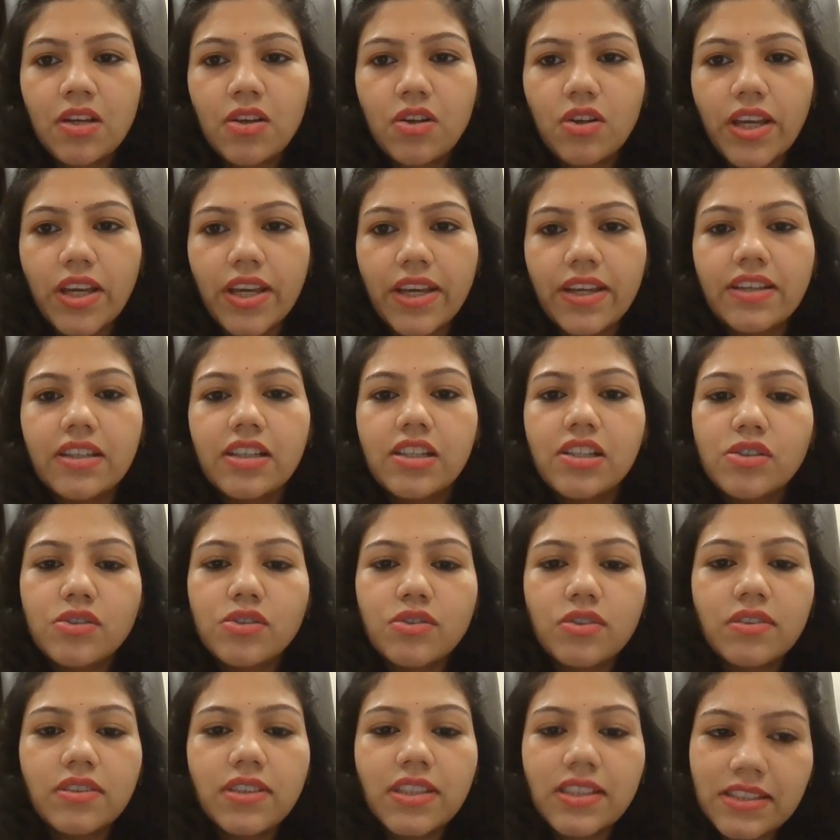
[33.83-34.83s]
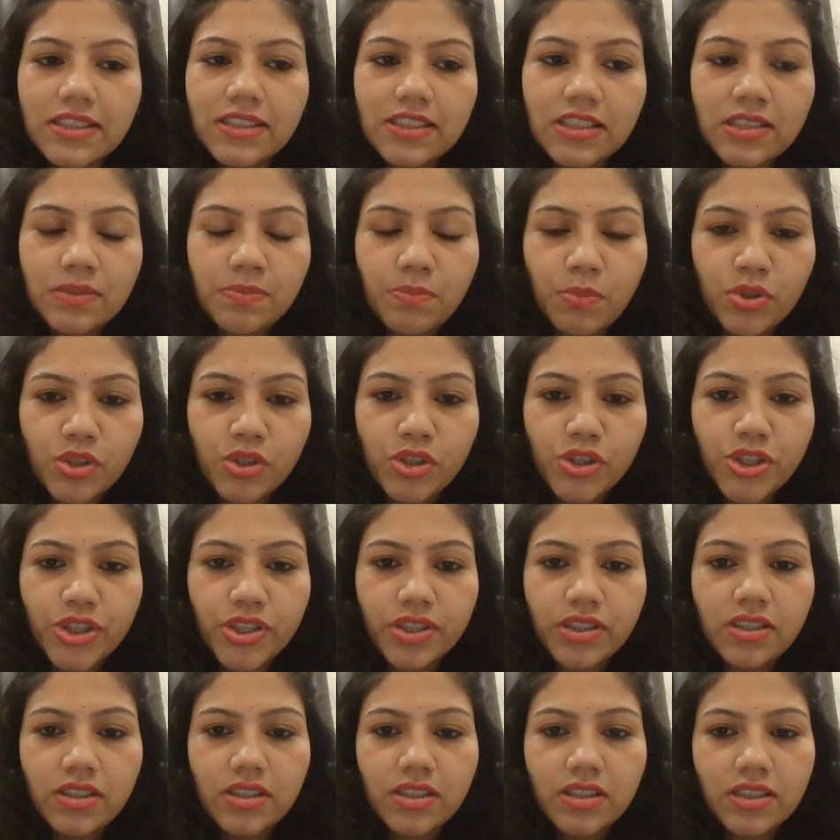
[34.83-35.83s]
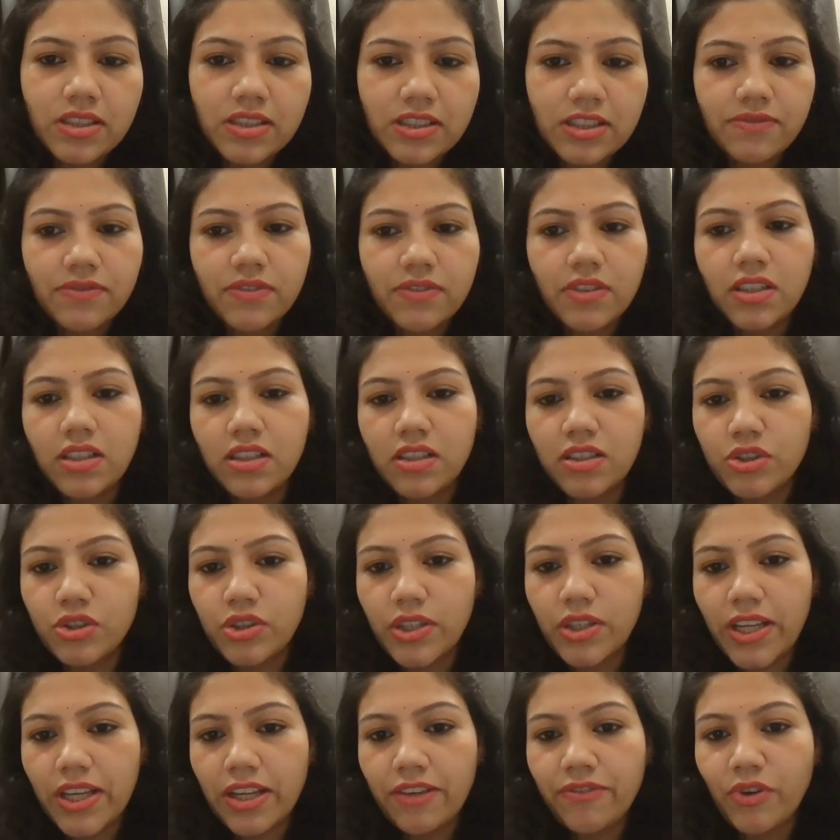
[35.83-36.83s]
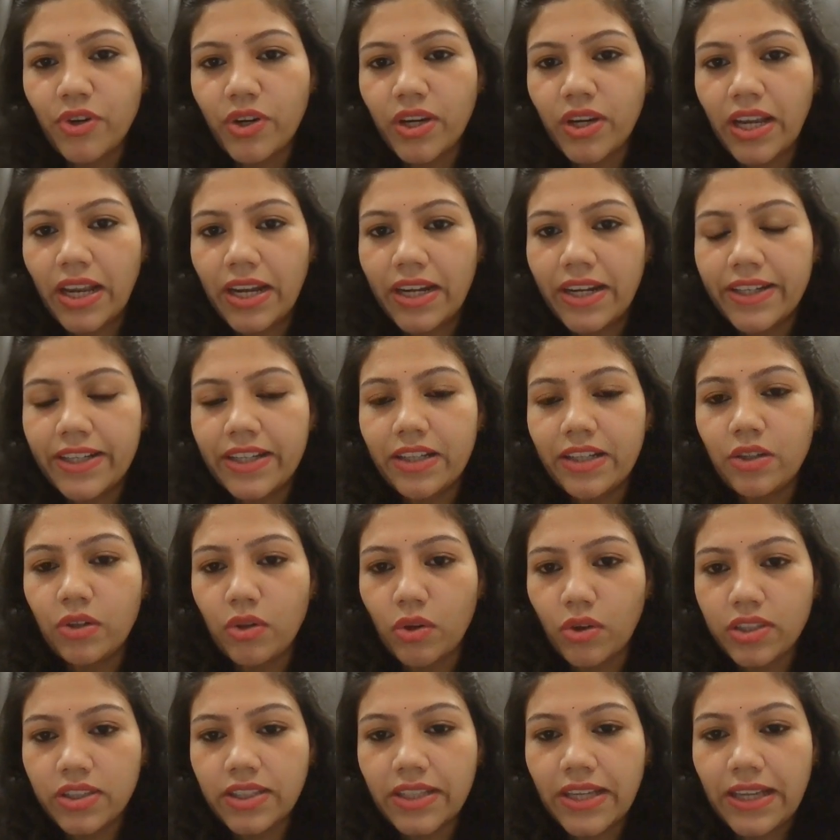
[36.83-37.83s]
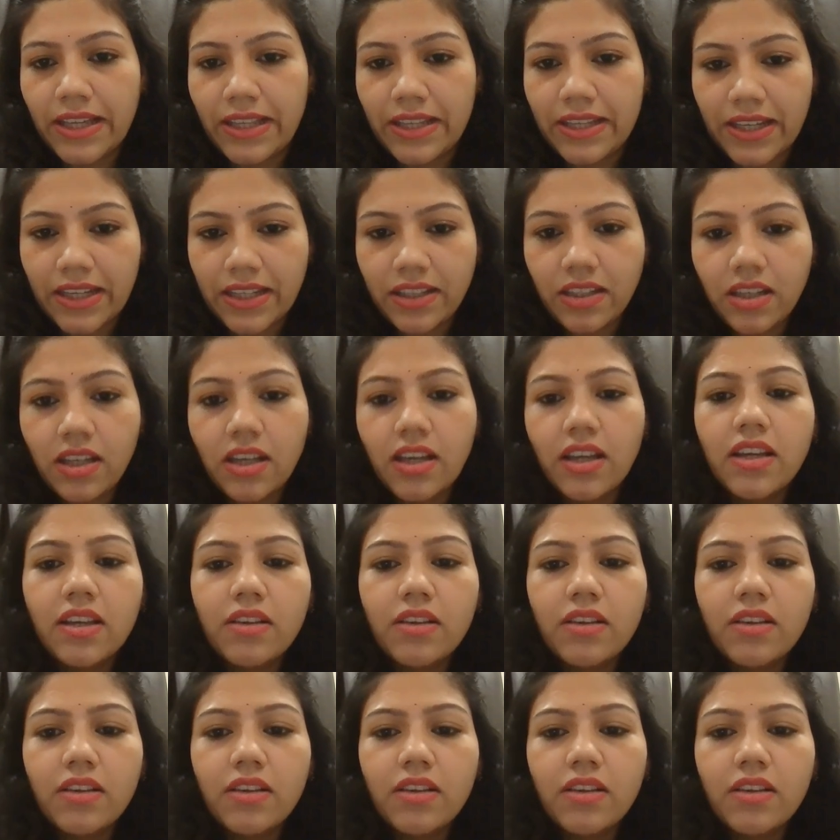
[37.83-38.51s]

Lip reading: Okay, so this is position is today for Canadian North Airline.